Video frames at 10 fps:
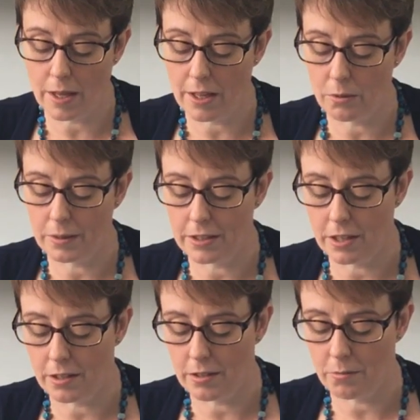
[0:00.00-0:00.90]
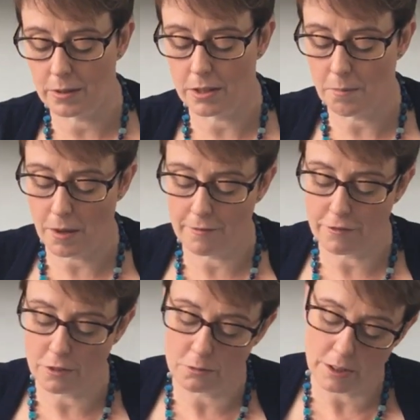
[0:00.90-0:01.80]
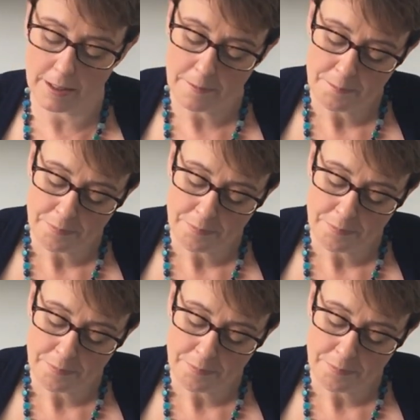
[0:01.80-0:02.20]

well with the bone folder.